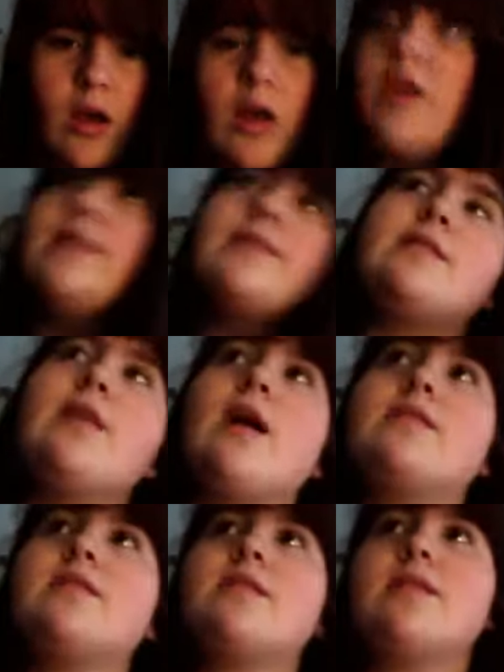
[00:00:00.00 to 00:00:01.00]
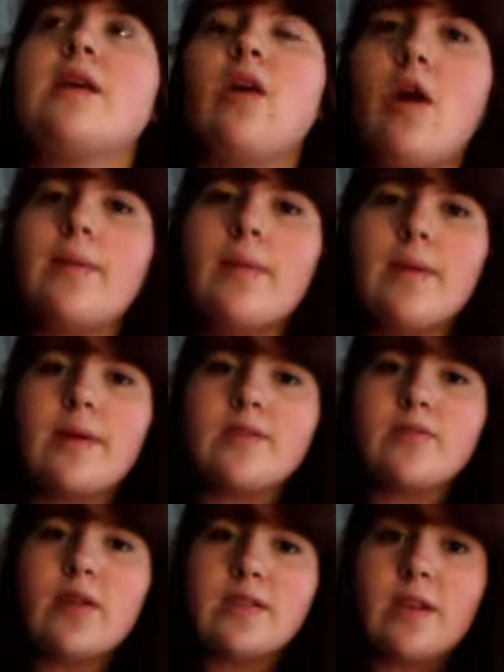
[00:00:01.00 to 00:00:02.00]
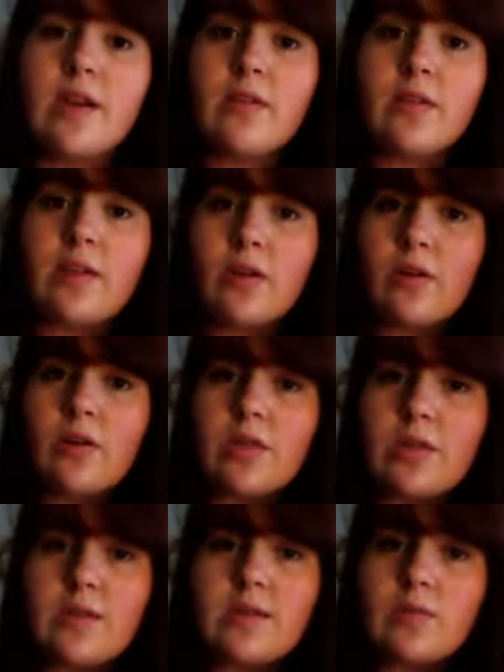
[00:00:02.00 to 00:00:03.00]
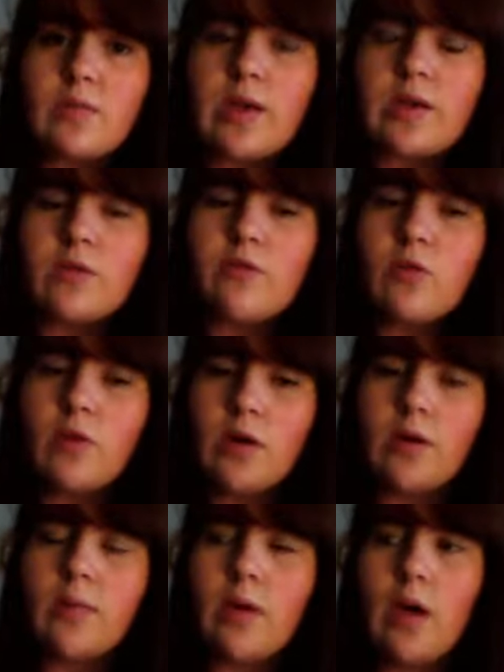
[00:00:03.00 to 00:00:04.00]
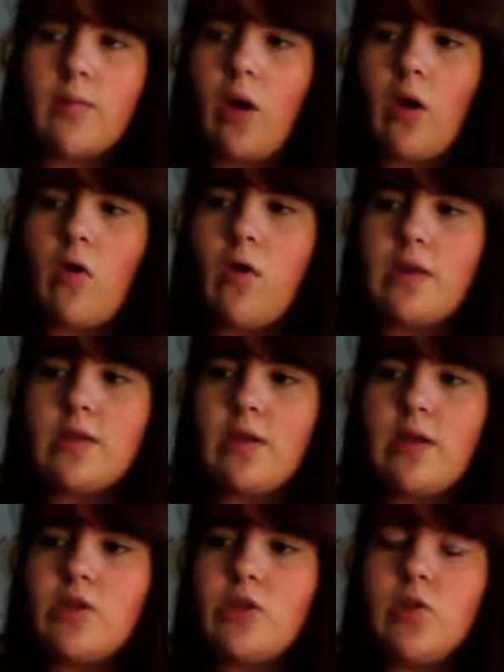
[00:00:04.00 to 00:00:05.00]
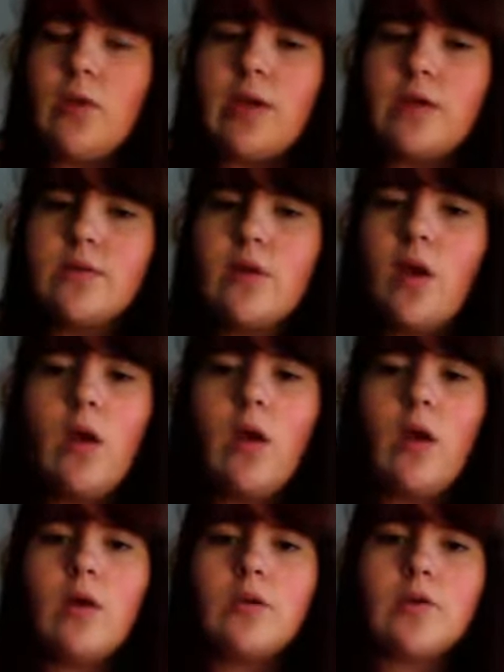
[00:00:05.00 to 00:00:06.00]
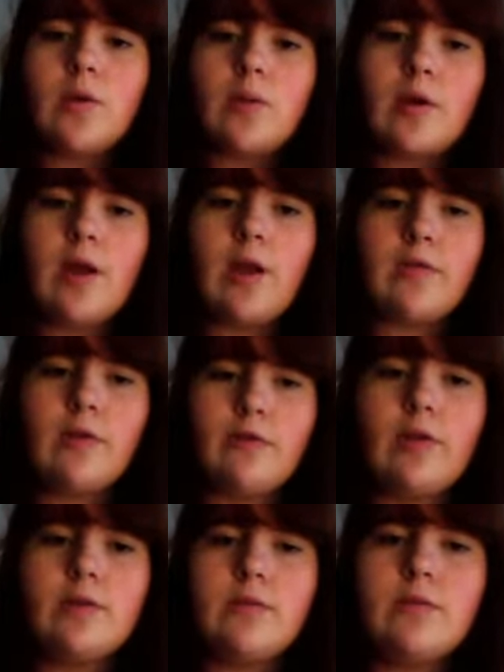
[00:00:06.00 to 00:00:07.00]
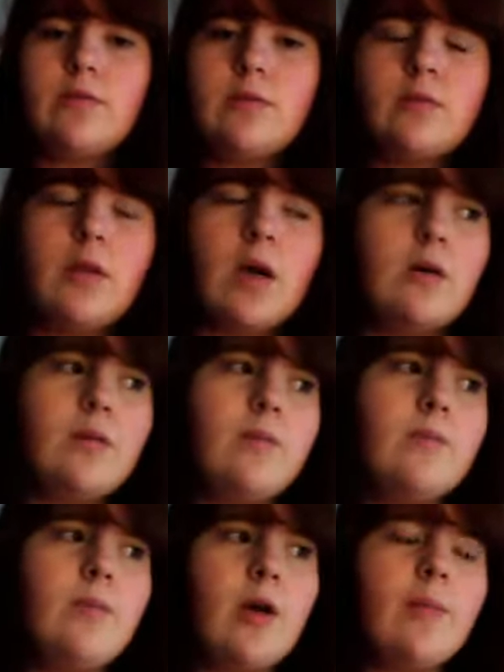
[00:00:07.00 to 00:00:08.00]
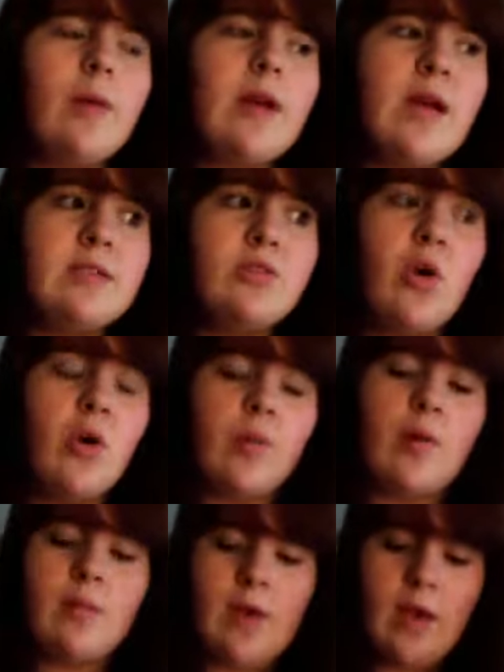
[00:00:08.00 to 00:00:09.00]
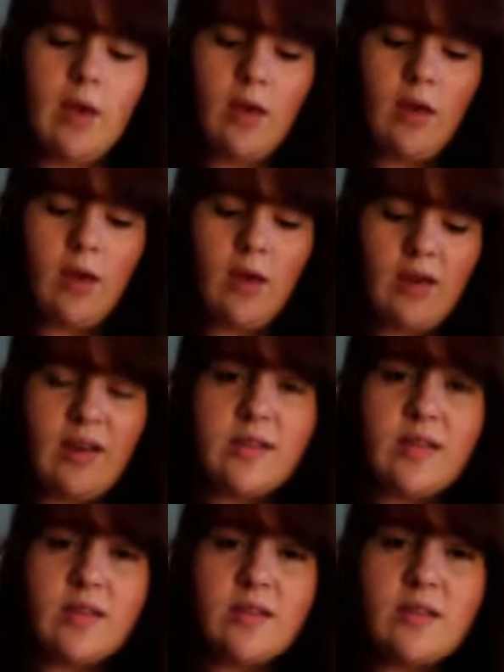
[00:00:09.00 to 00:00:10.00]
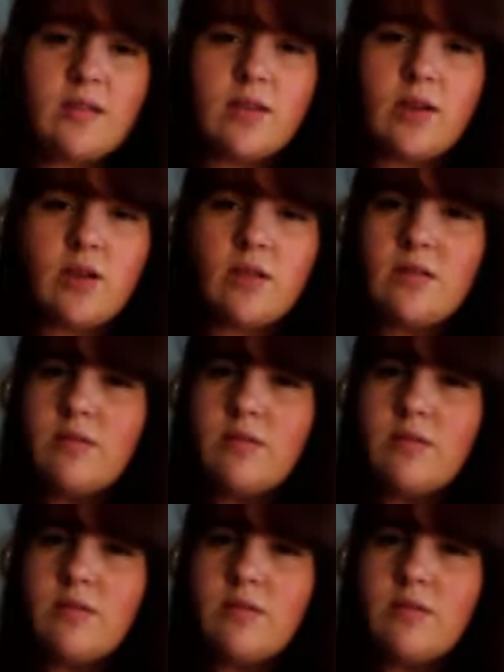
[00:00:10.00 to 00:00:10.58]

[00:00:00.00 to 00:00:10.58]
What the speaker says: it sucks, because, all my best friends and everything are going this week to Florida, but I'm not going till 2 weeks, so I'm not gonna have any friends. No, but my cousin's going with me. I guess that's good.